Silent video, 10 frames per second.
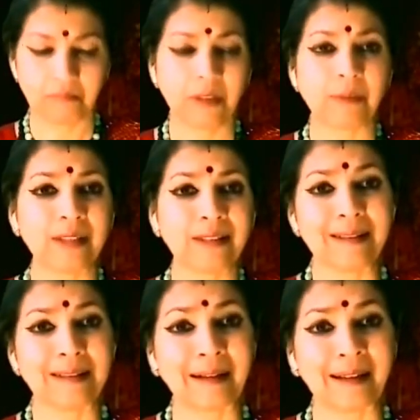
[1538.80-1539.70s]
Brahma
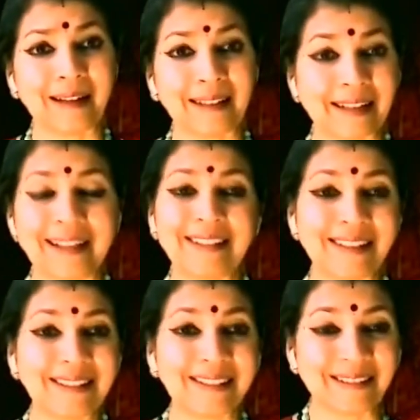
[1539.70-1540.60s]
says, I
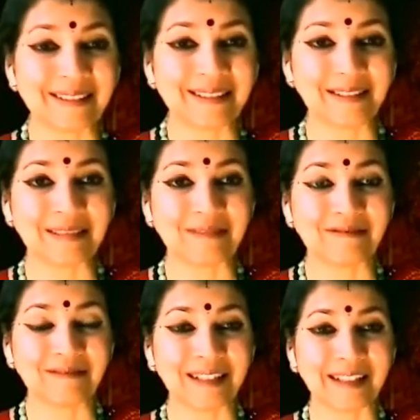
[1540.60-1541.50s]
can't.
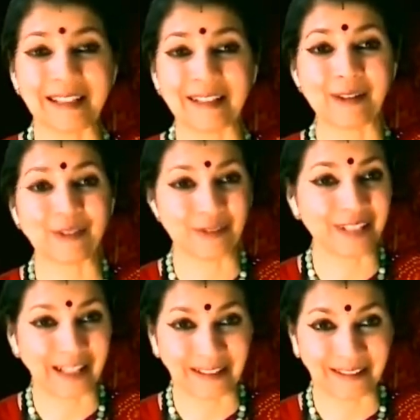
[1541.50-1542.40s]
I cannot
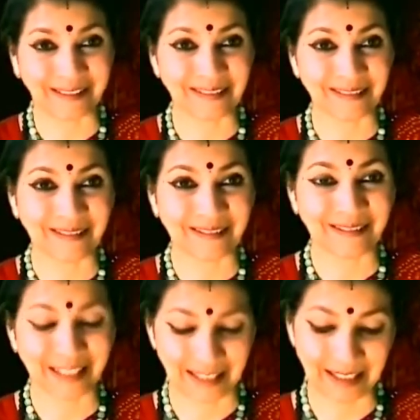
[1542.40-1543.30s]
do that.
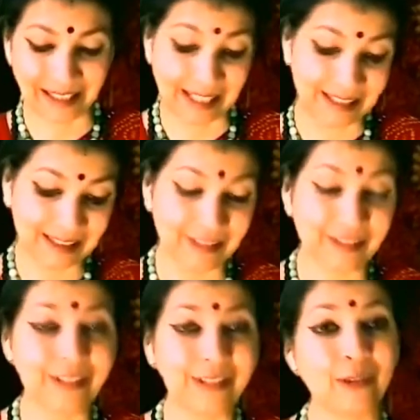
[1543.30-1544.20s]
It's against
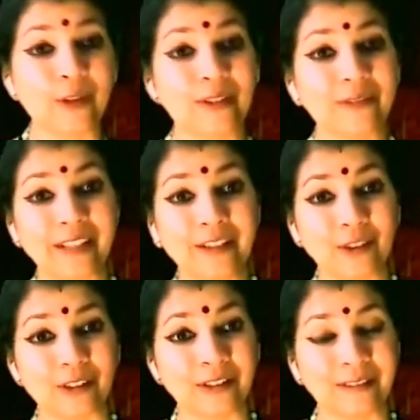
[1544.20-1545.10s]
the laws of
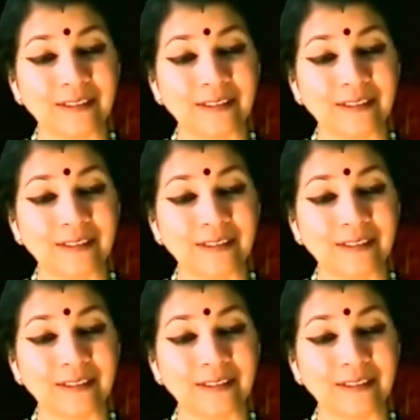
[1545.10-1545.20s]
nature.